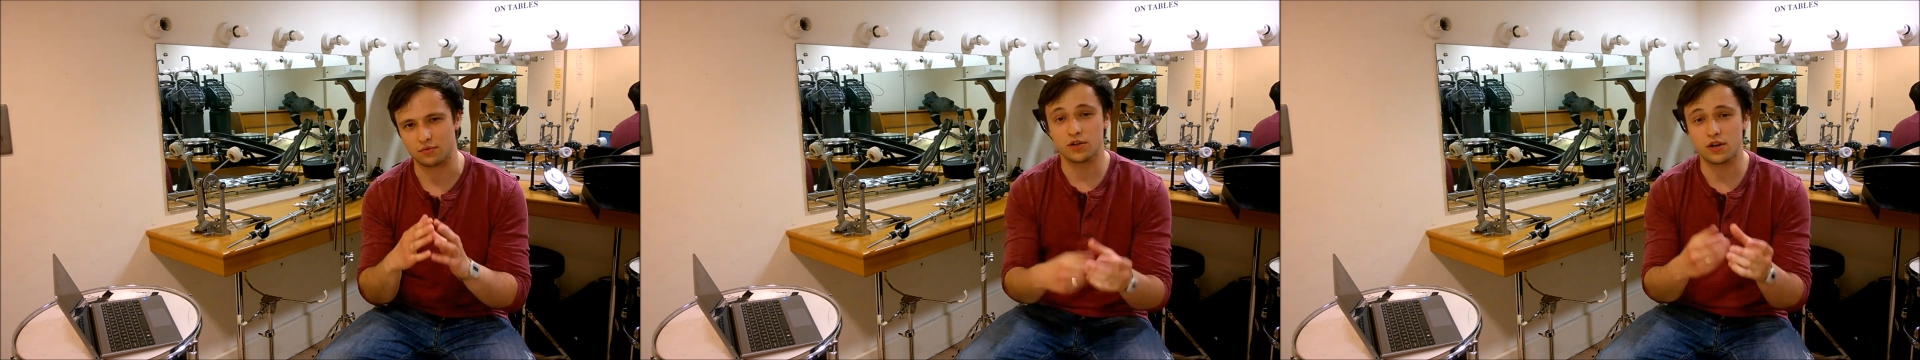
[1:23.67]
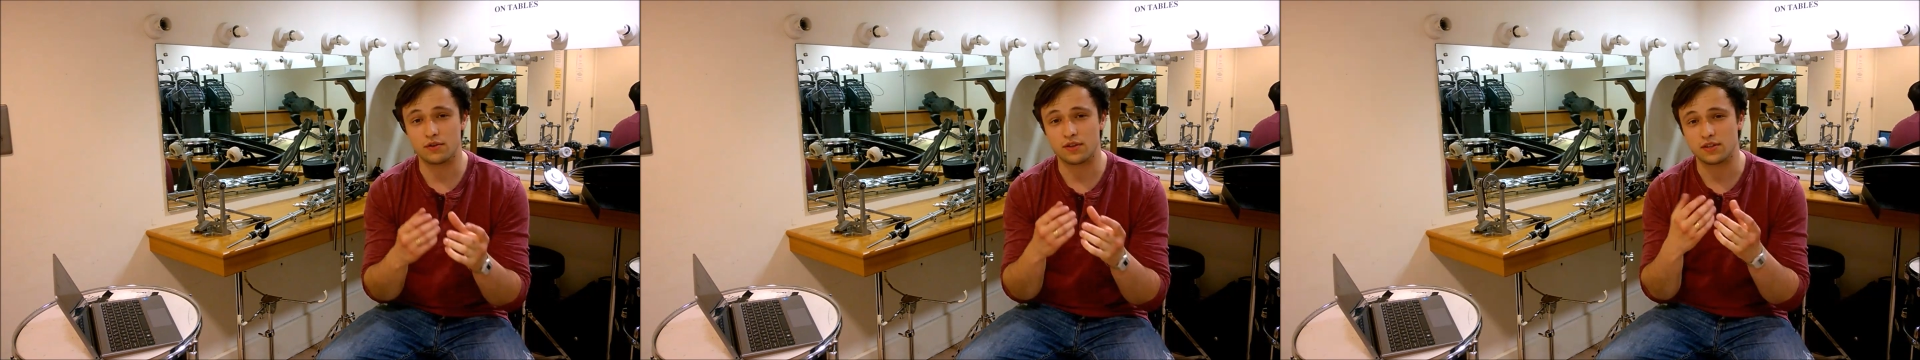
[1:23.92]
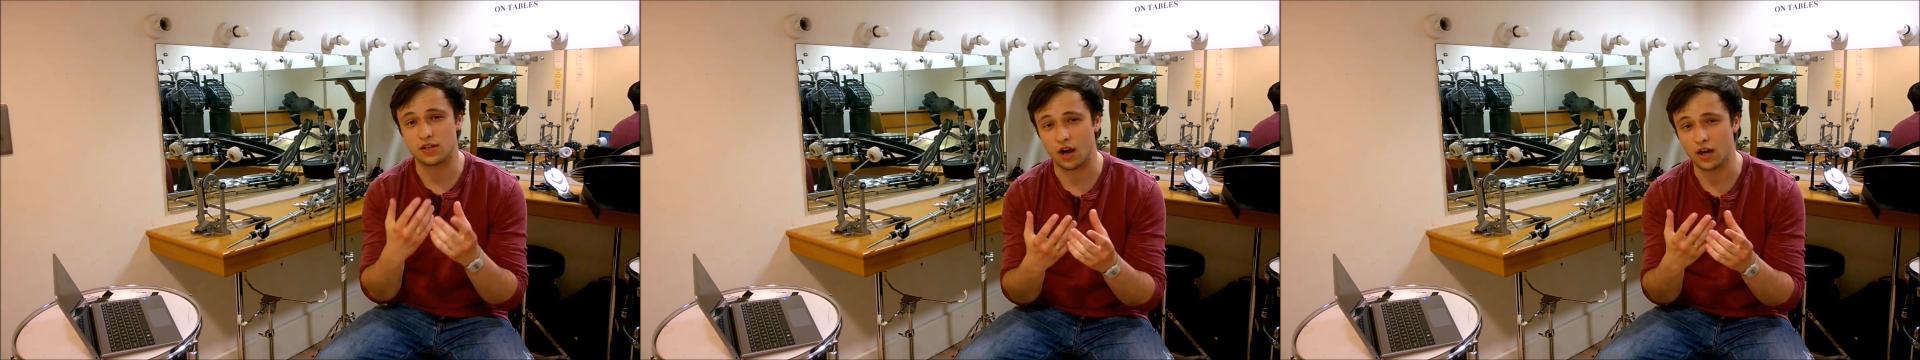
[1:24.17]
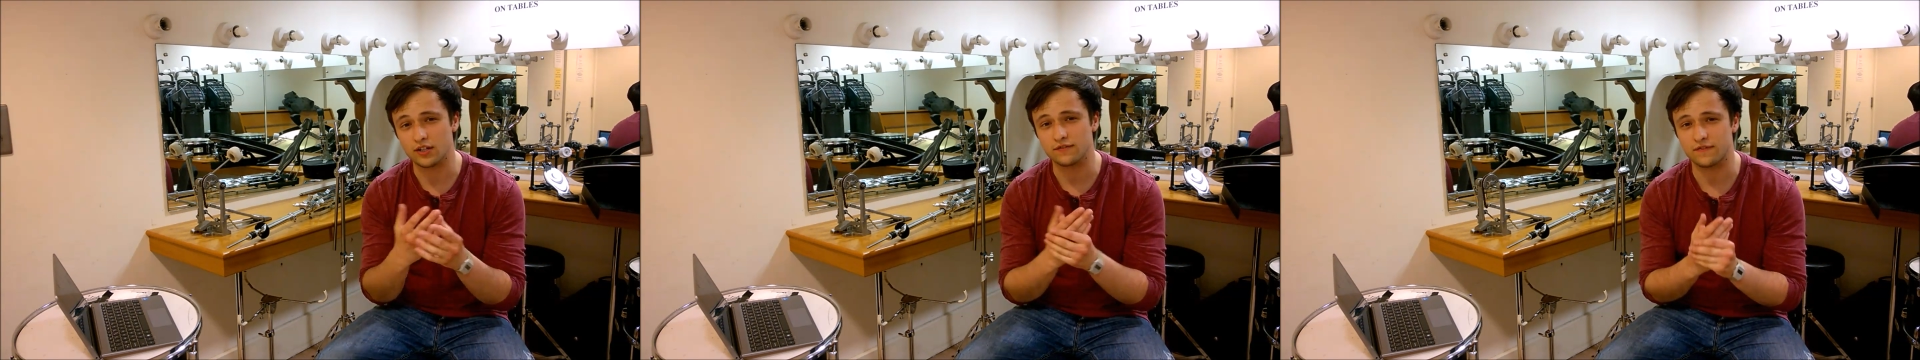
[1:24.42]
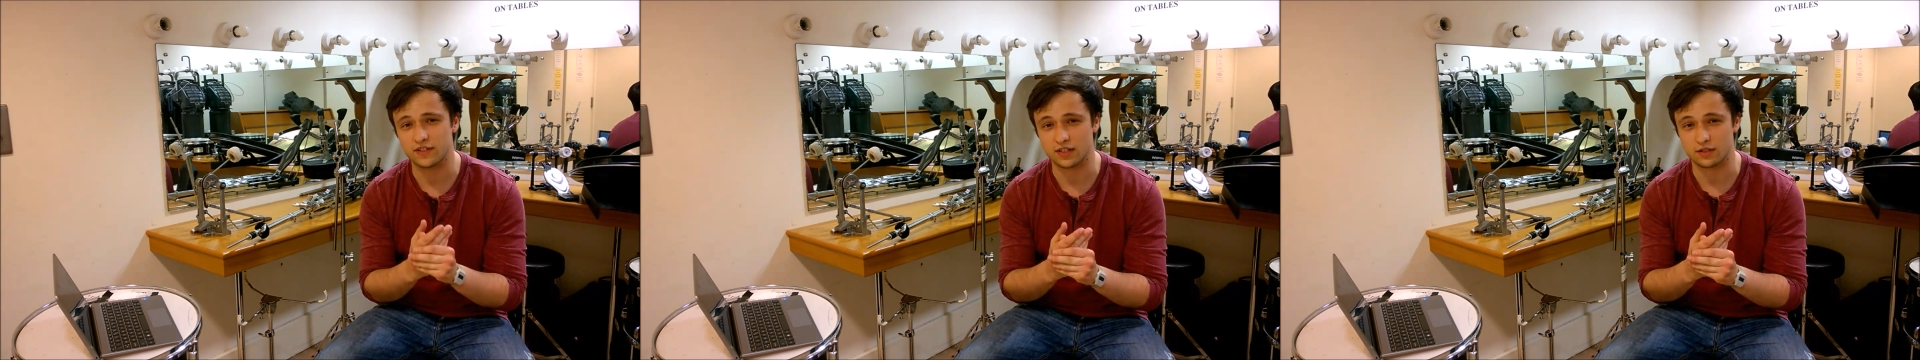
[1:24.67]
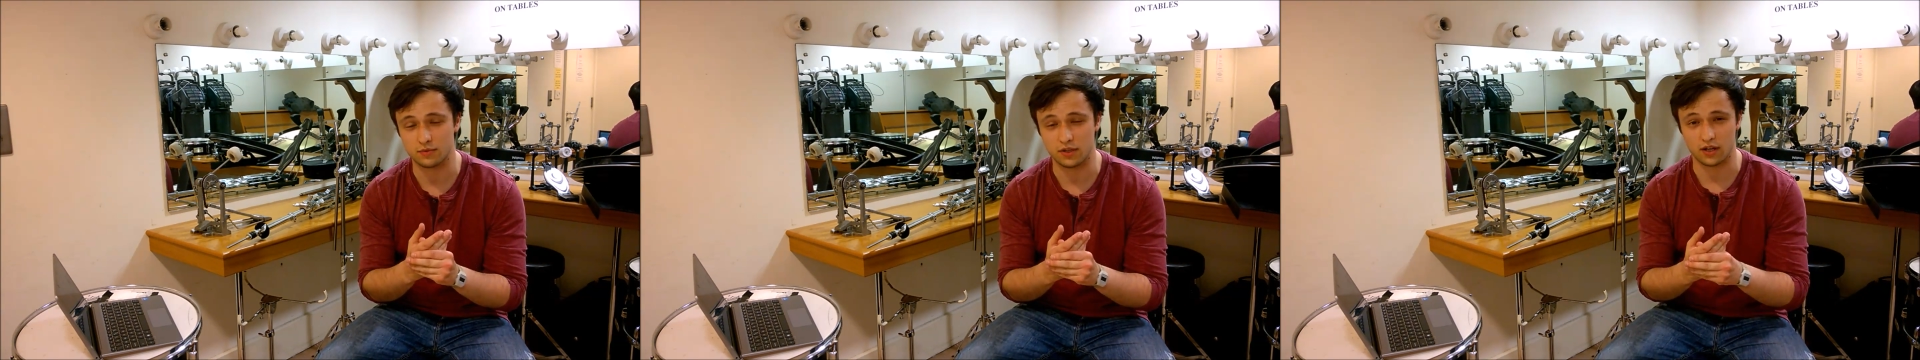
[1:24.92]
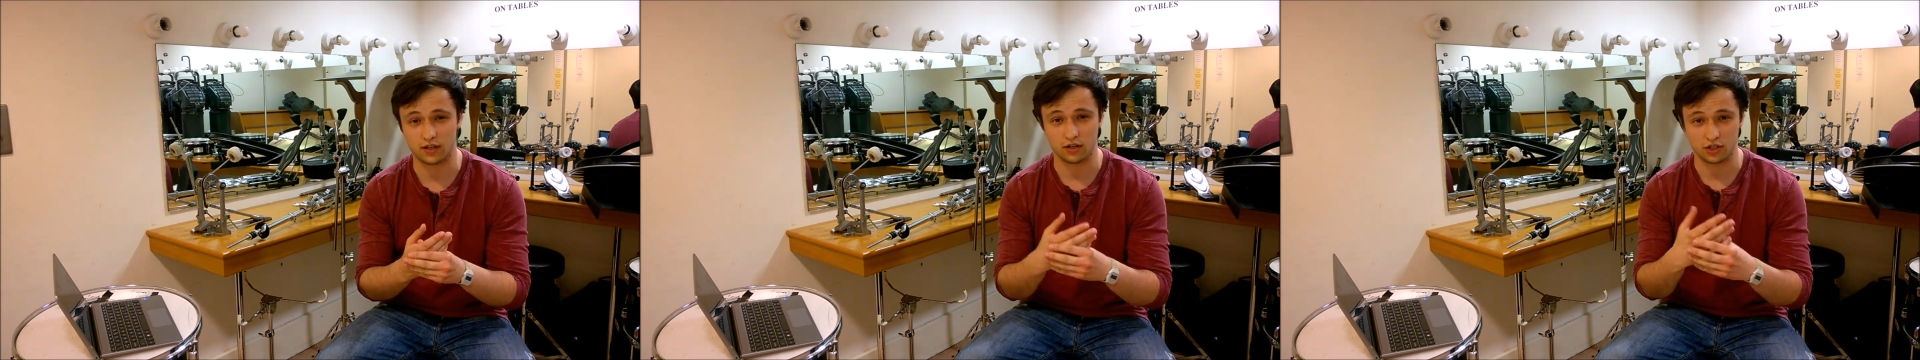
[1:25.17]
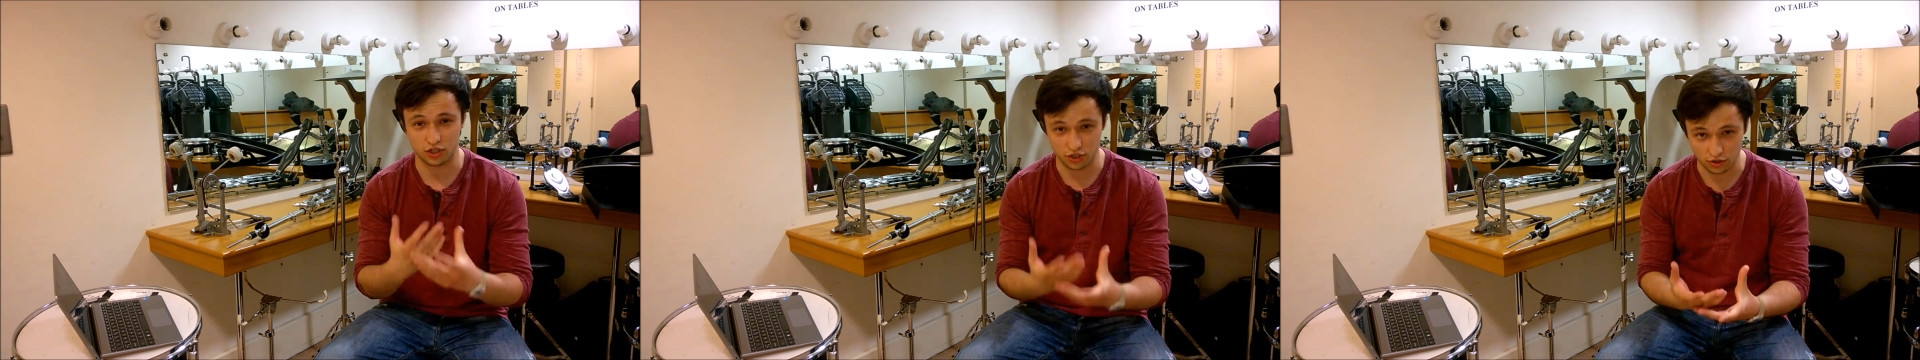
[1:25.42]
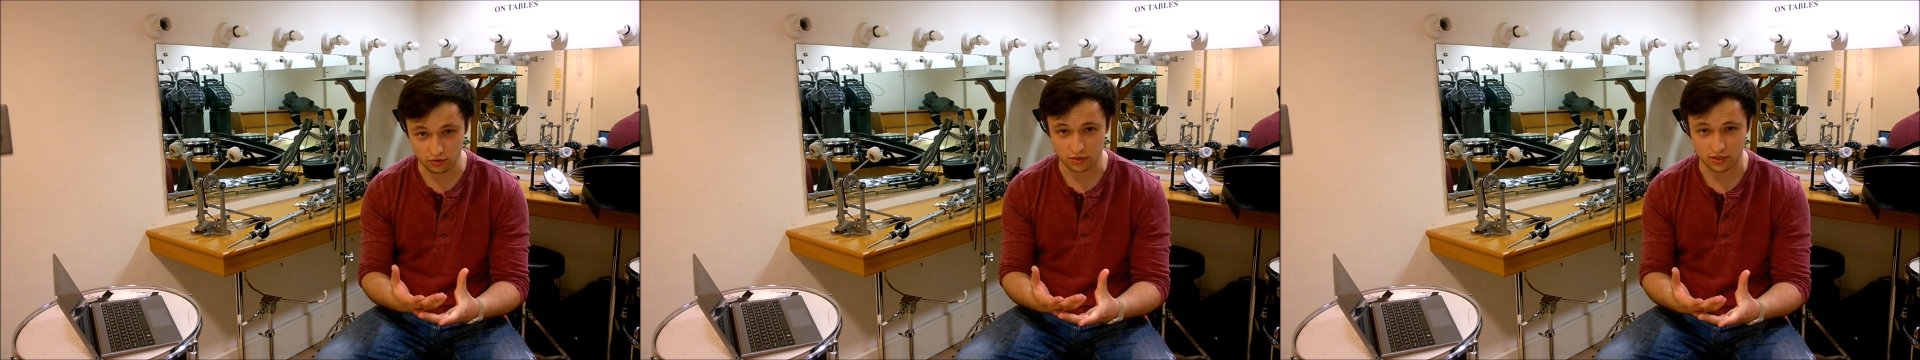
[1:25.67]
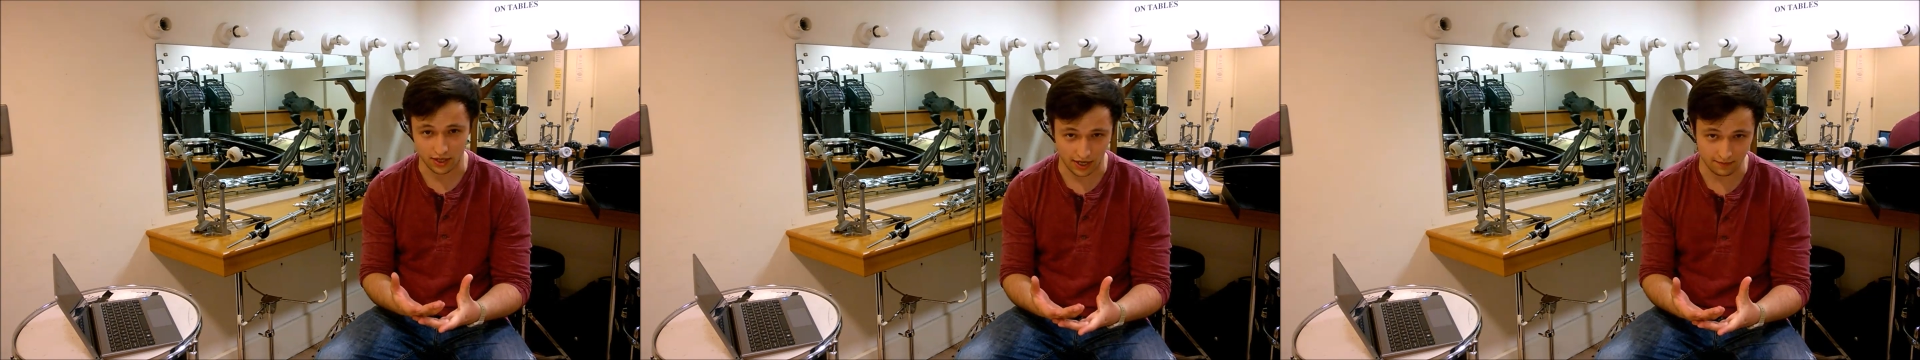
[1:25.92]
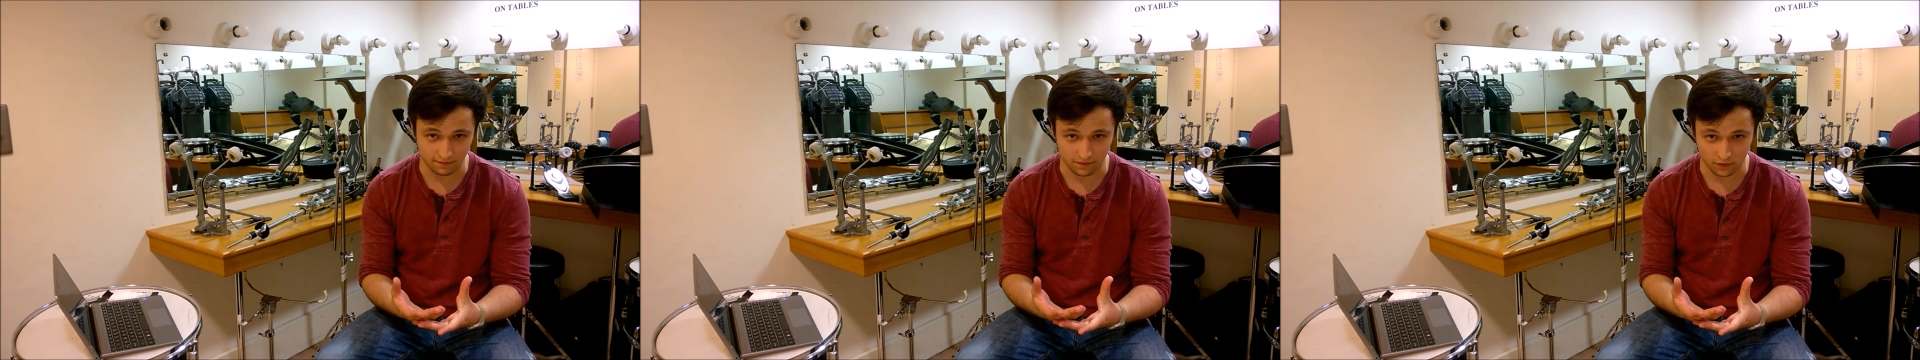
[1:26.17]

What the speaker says: we know that the kind of physics we'd like our students to aim